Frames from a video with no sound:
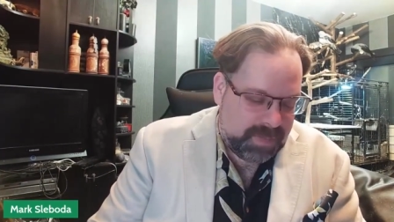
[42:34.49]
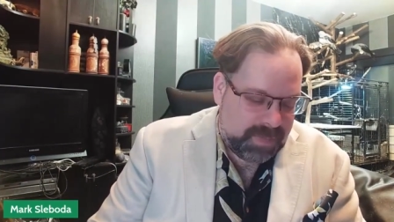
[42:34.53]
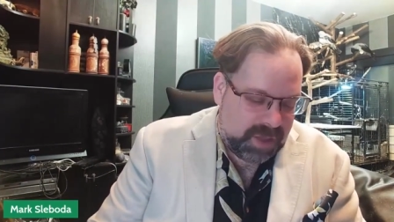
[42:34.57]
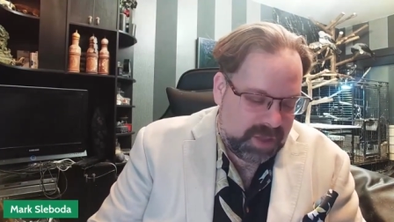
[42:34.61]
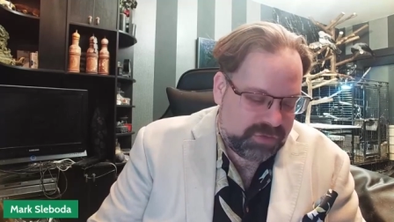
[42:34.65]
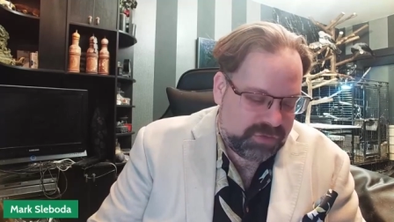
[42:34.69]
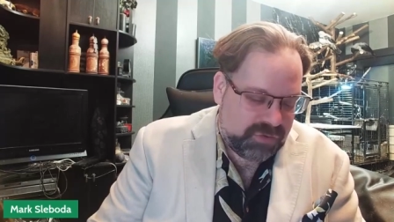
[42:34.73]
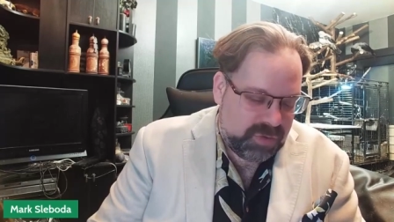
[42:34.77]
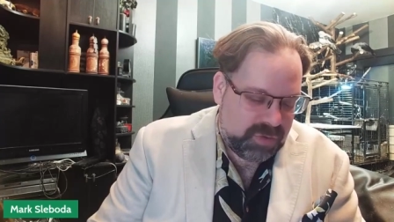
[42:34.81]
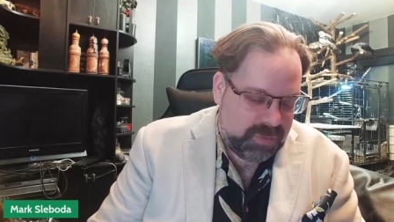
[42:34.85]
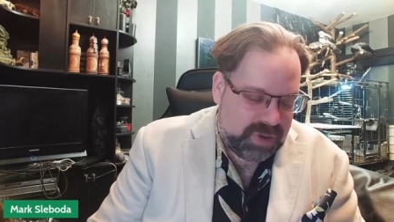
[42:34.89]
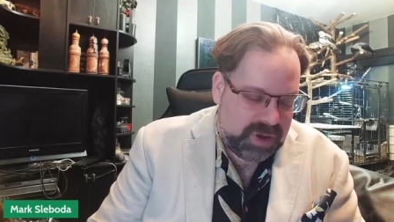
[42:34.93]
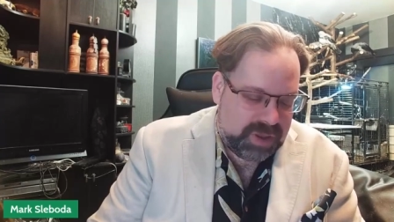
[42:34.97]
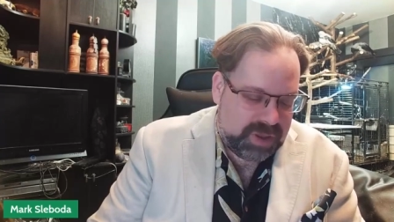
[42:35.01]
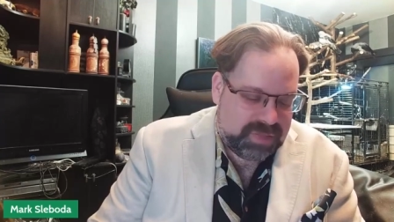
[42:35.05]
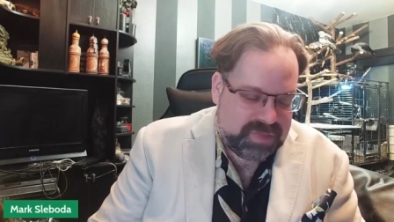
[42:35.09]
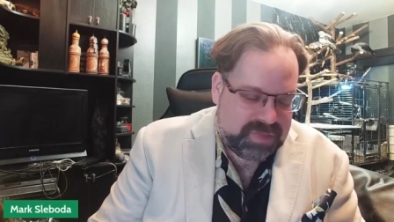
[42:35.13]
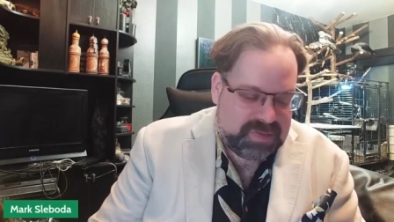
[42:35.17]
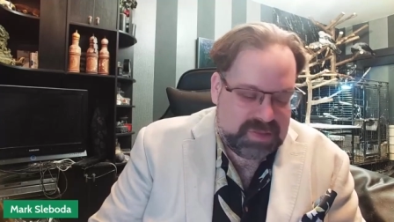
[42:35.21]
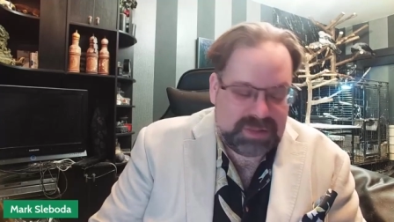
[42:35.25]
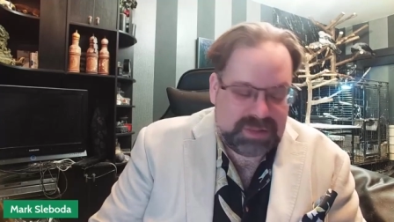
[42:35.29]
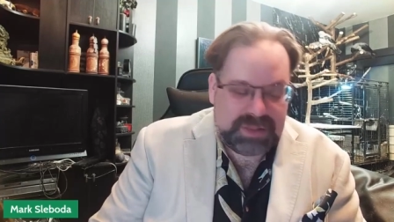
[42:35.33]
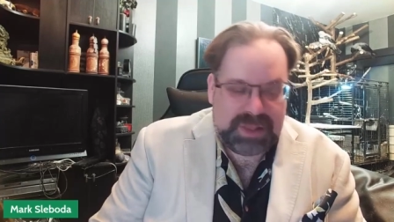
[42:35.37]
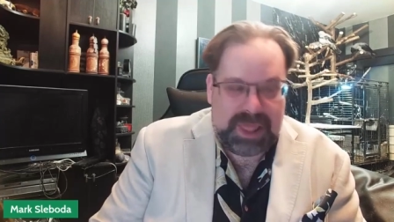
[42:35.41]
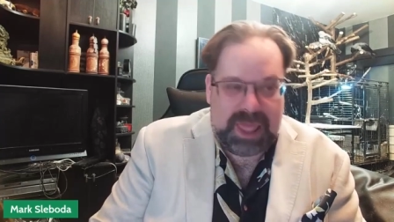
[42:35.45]
attributed
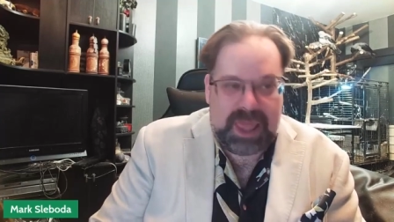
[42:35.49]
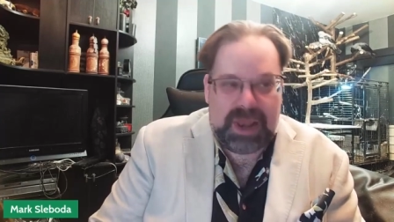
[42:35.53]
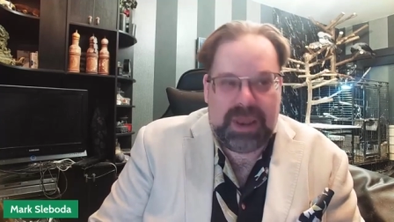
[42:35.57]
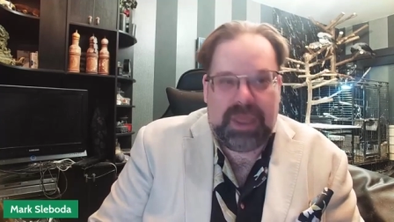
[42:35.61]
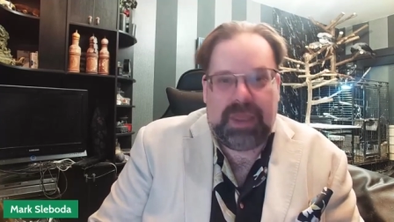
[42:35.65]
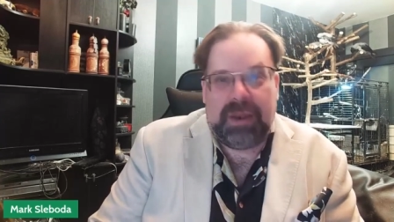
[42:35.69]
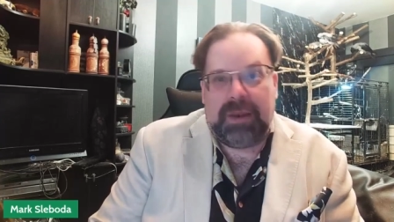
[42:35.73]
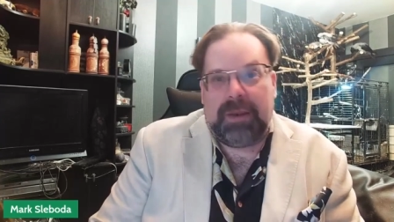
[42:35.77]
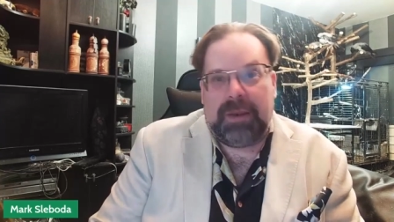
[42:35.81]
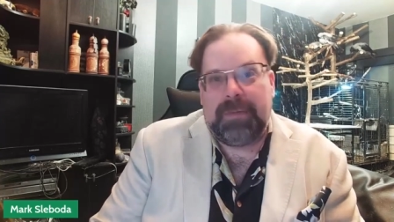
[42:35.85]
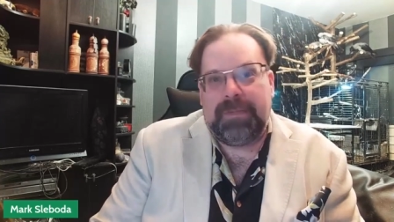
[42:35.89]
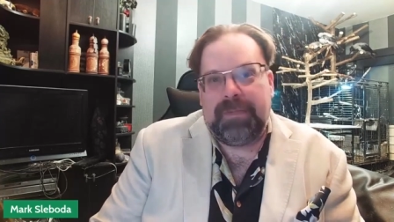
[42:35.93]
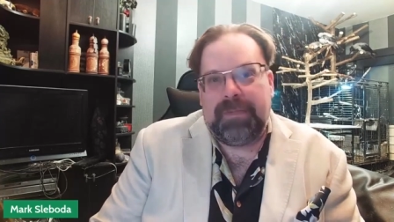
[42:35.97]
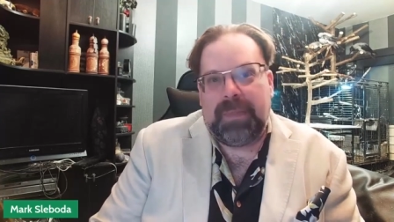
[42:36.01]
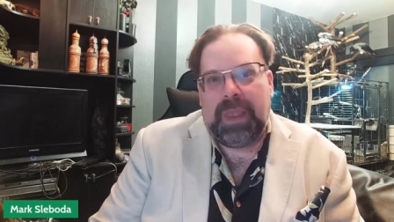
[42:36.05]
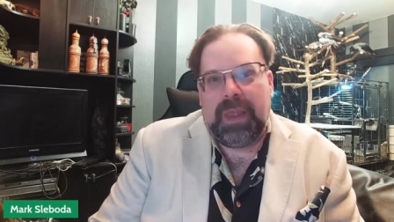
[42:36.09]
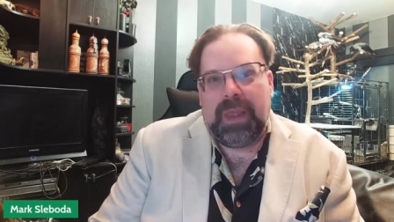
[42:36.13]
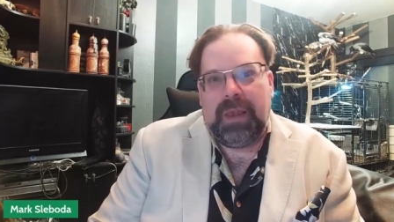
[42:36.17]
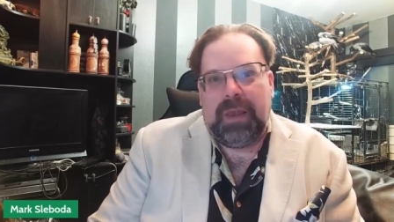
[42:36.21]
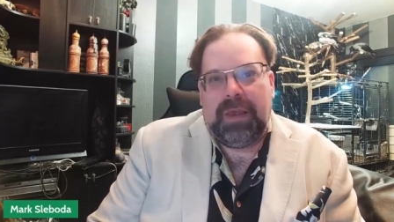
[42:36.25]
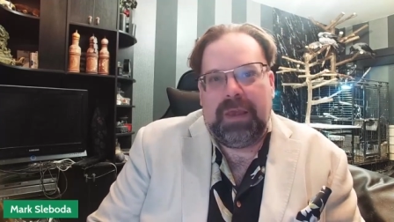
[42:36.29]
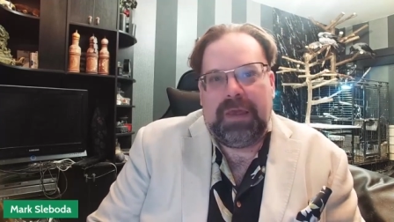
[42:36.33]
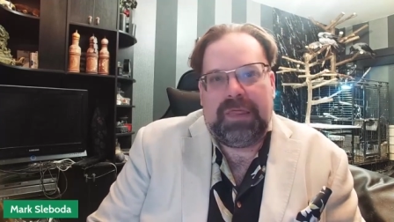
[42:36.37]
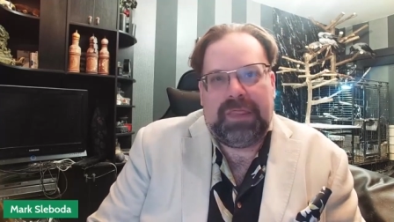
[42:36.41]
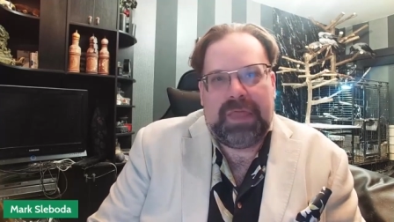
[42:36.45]
to Lenin
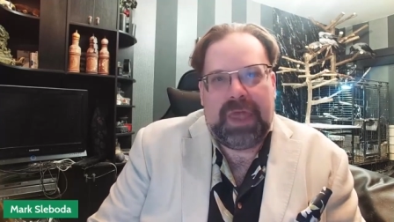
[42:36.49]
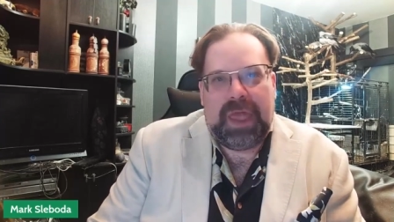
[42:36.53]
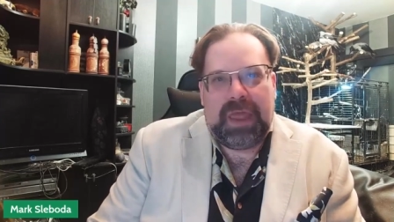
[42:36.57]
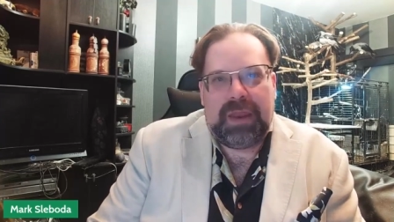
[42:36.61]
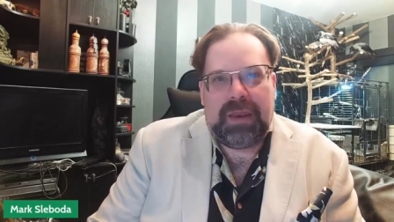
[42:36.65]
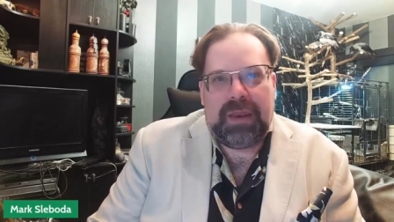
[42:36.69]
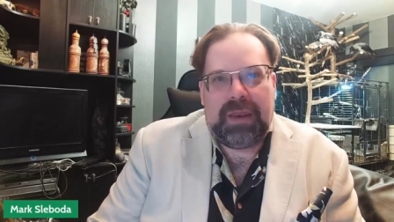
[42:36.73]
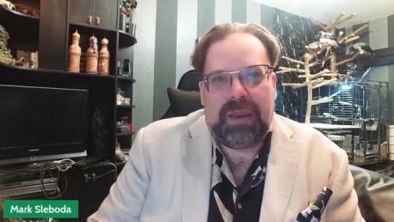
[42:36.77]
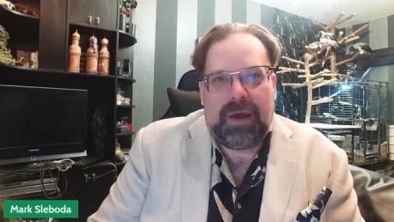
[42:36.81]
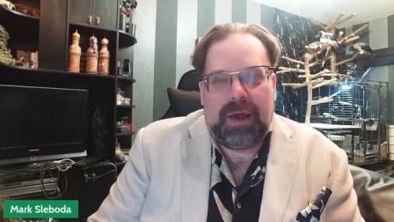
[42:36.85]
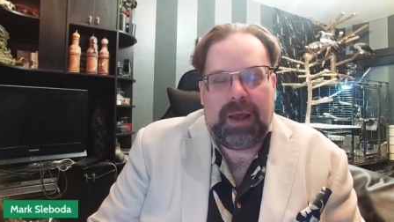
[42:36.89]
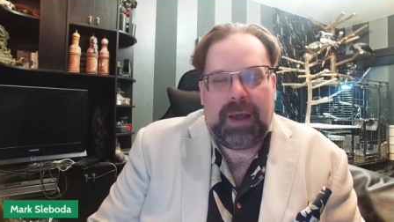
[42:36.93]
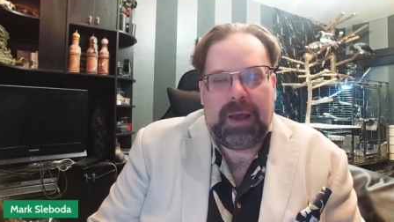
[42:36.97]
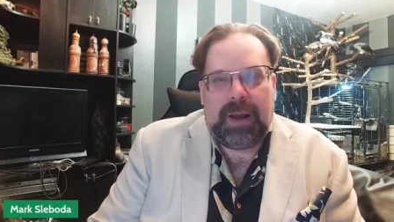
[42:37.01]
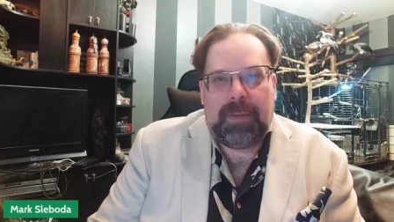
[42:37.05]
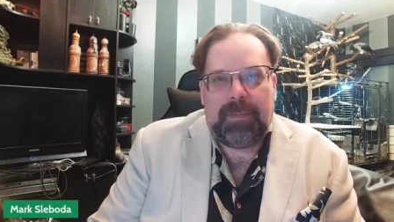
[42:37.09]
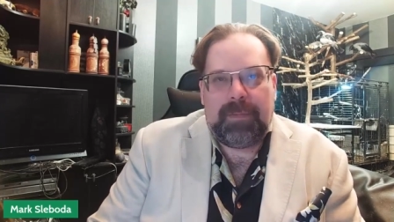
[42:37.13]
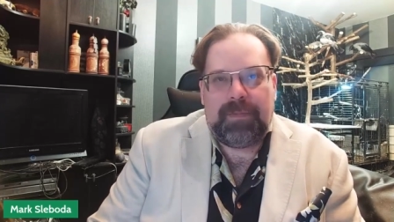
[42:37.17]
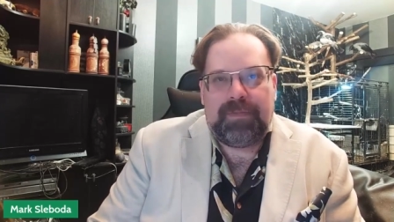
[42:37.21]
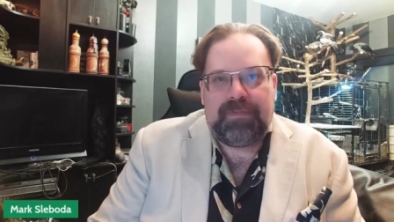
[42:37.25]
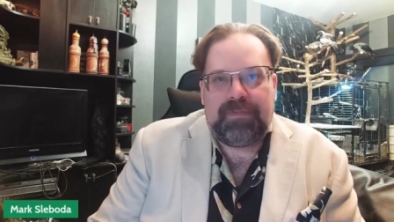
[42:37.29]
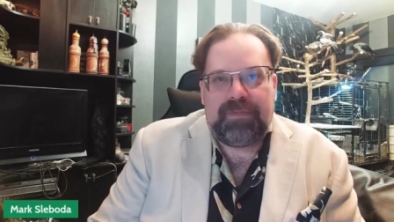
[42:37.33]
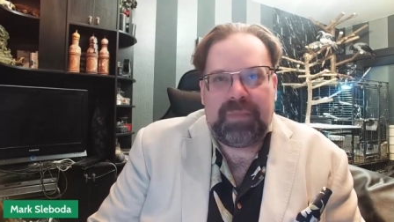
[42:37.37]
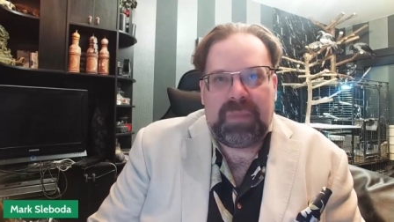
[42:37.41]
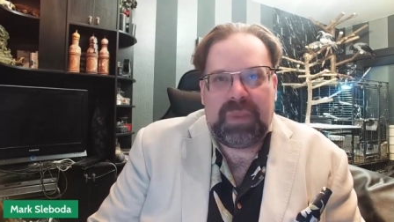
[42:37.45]
that
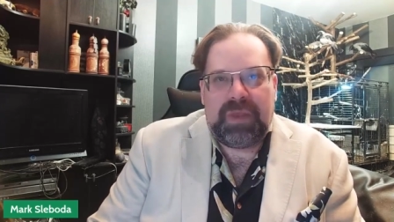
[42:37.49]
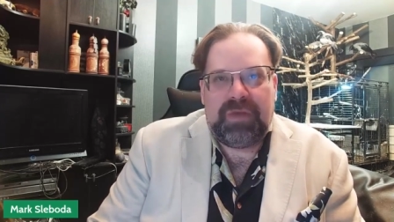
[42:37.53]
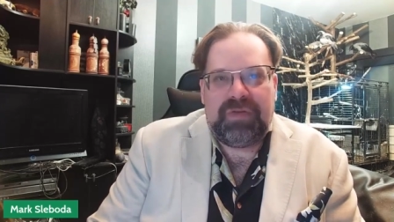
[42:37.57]
um,